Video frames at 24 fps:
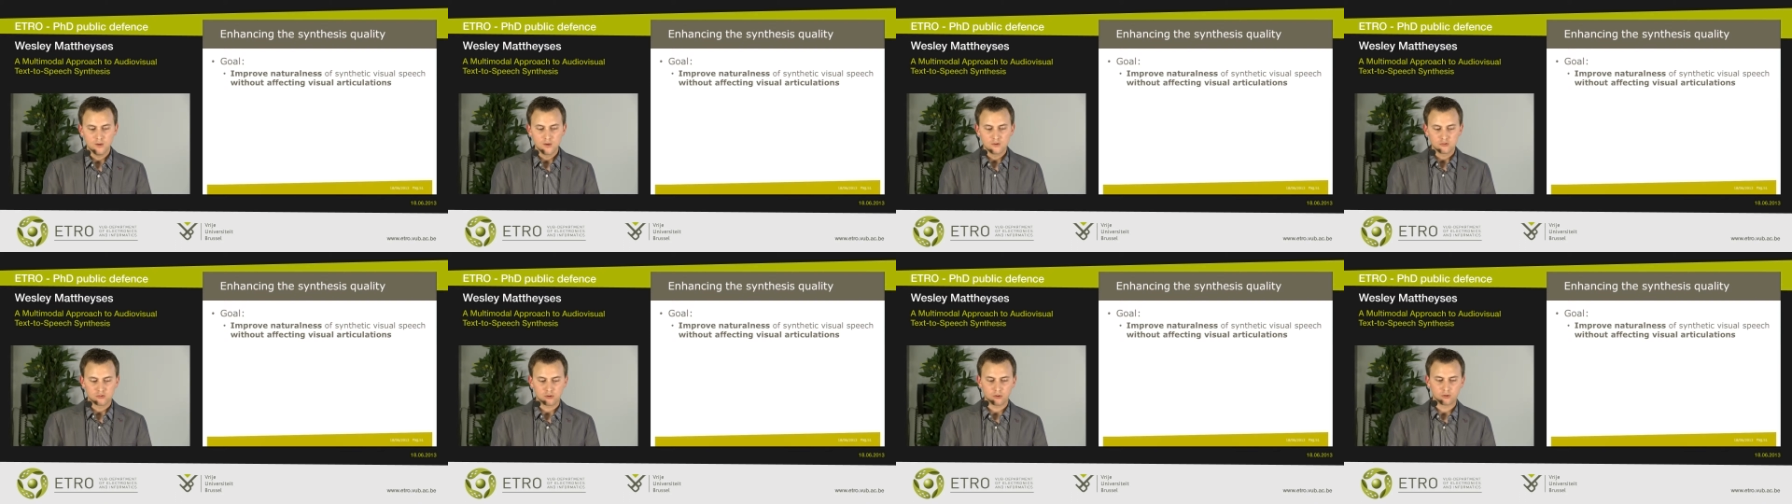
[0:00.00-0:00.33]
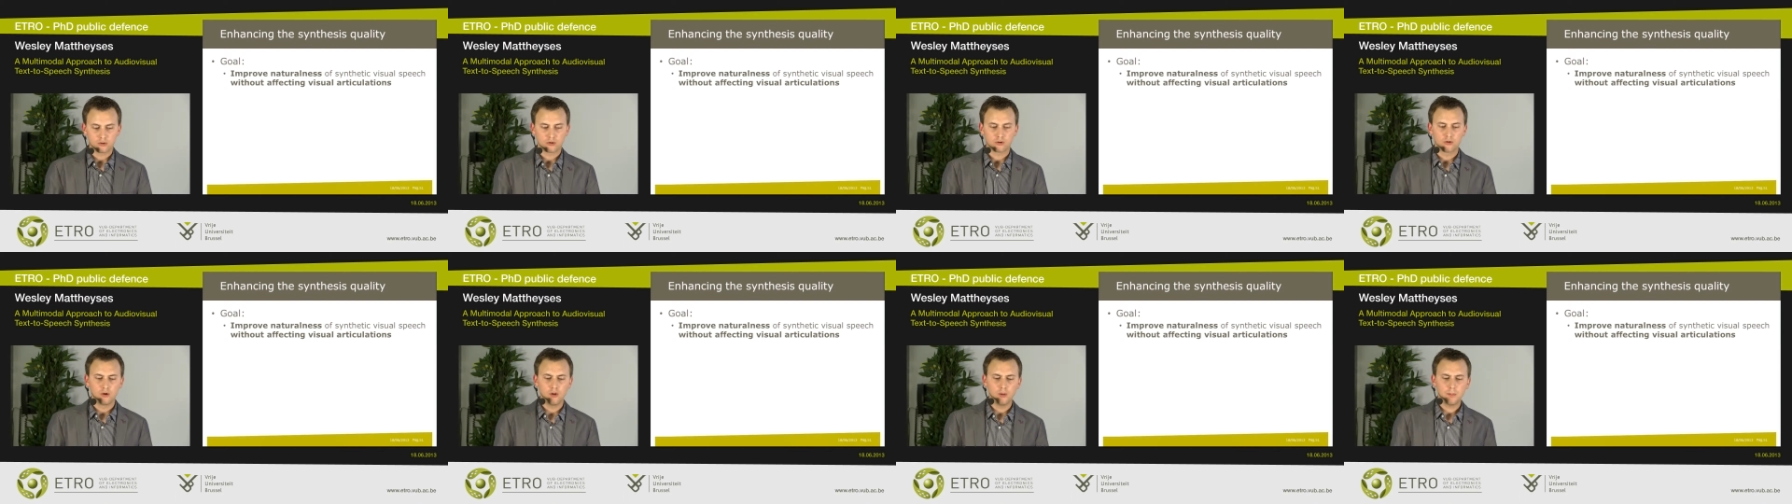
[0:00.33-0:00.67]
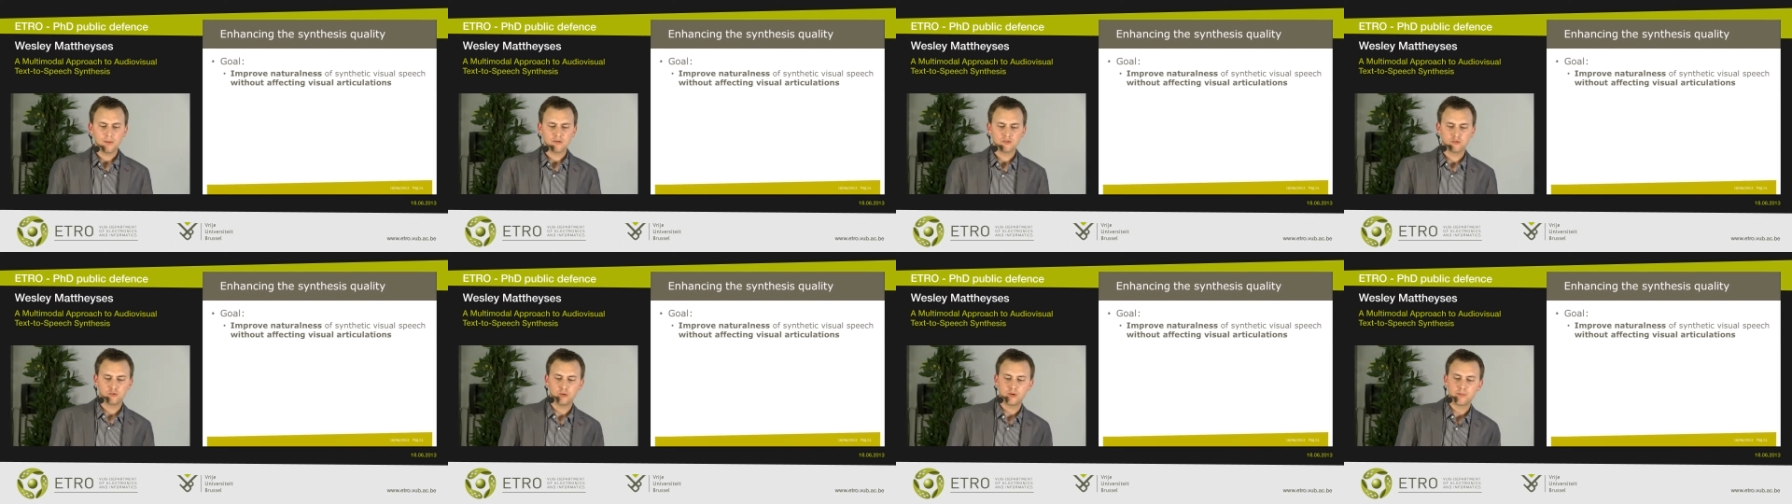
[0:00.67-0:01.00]
So the goal
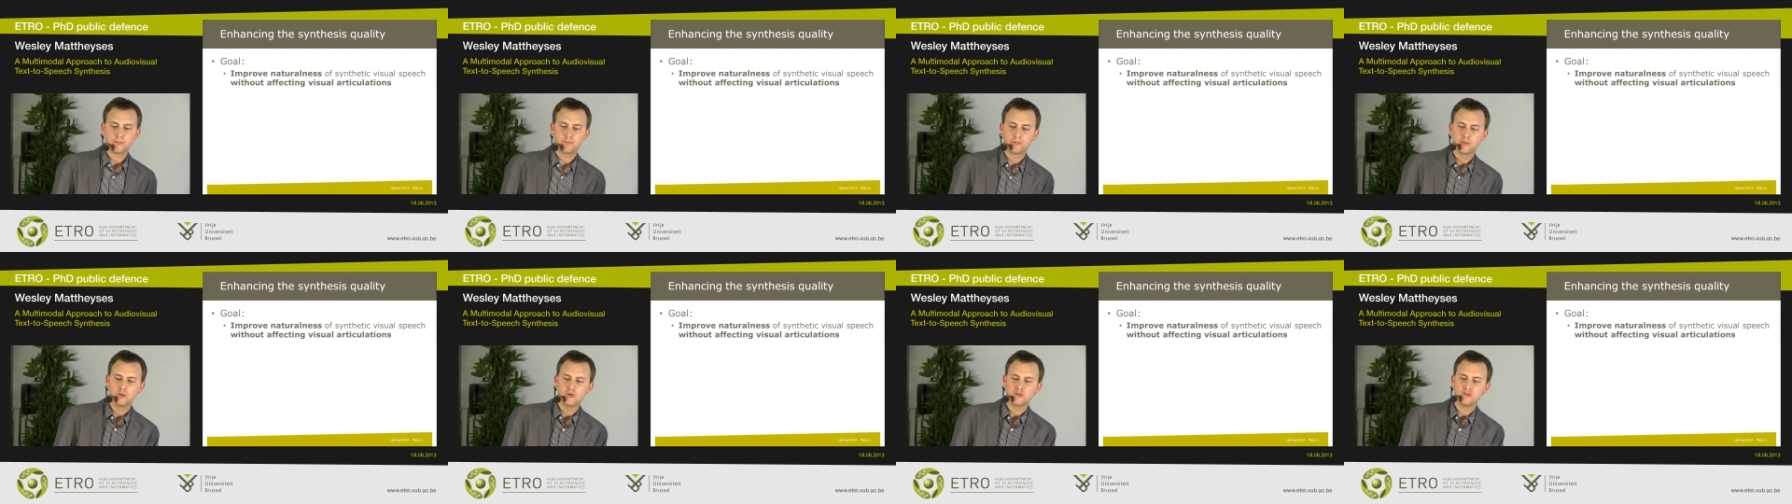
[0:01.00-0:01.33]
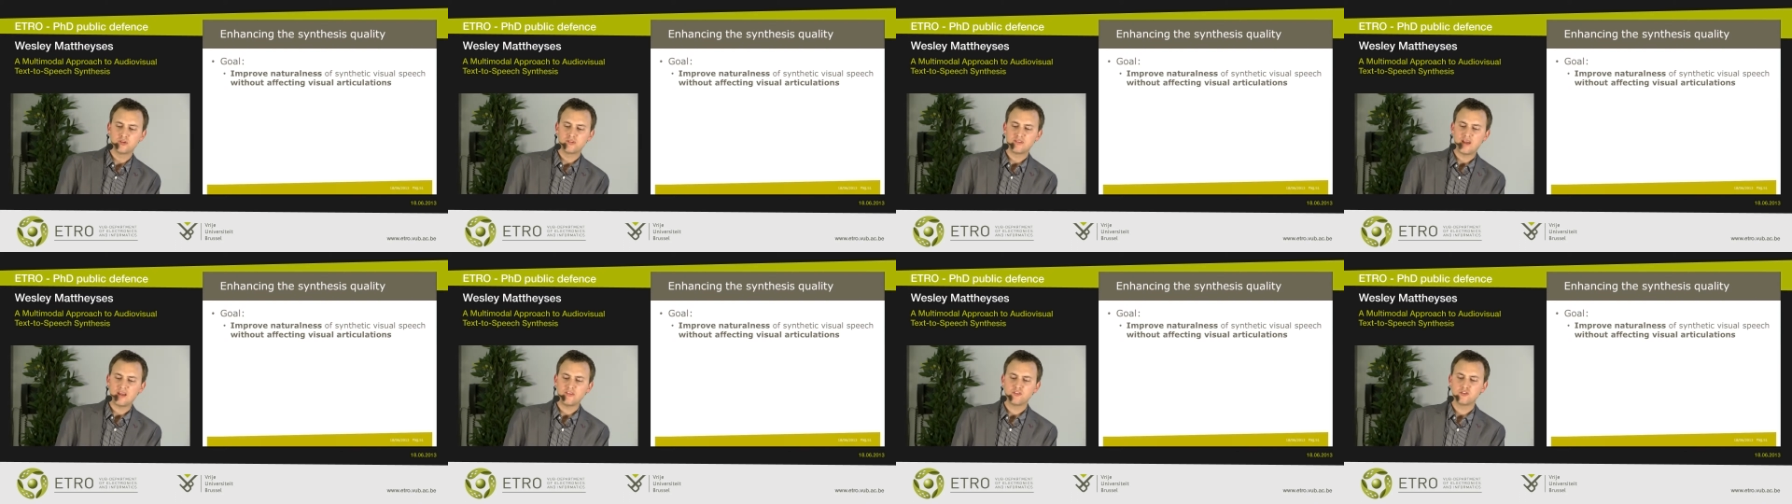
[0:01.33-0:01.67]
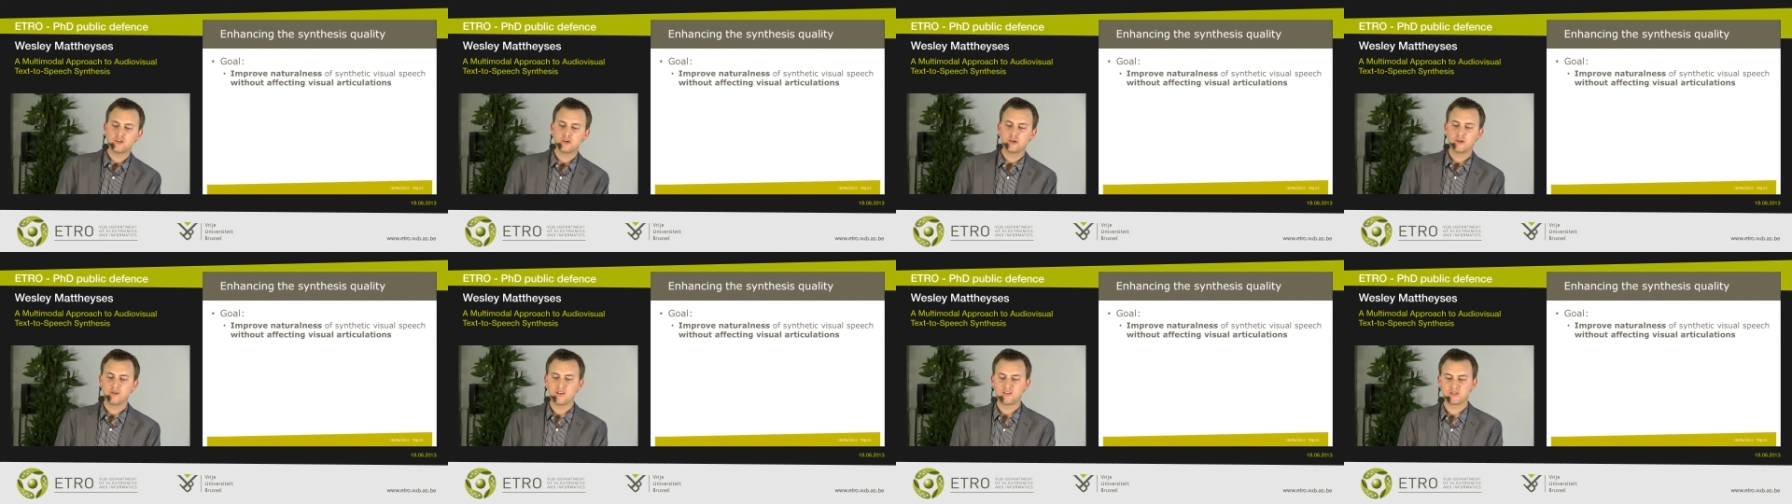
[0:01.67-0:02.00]
was to improve the
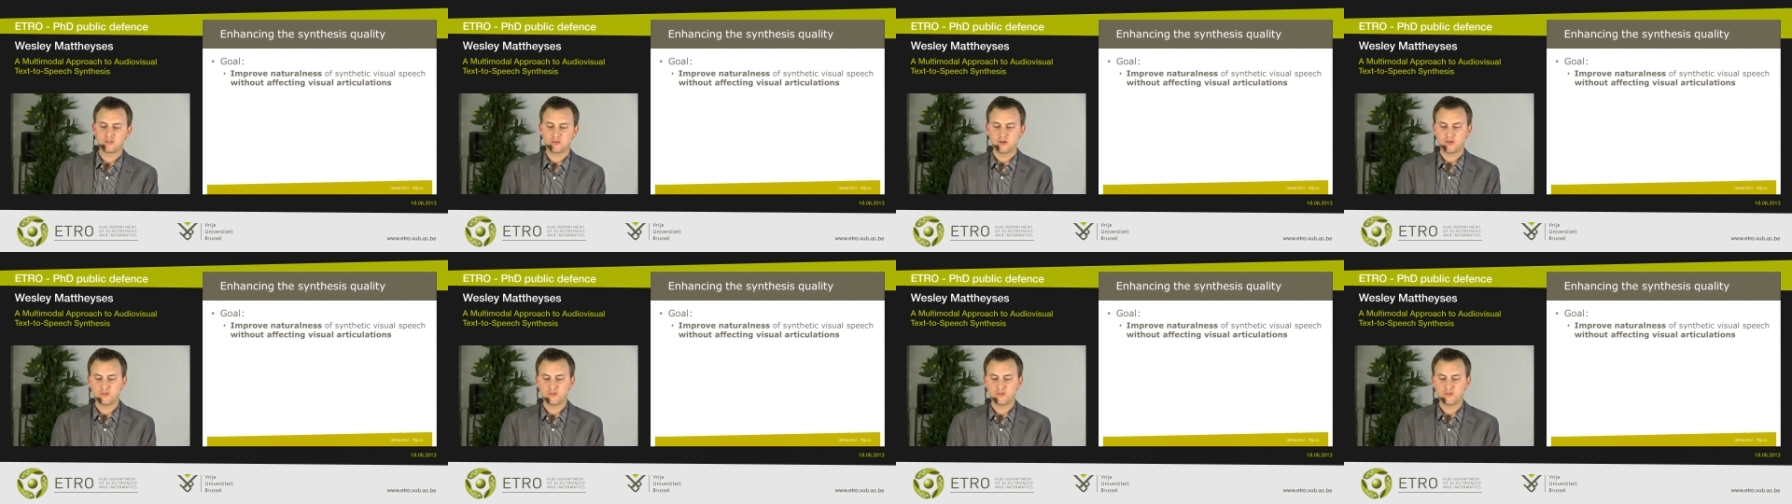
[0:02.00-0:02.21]
naturalness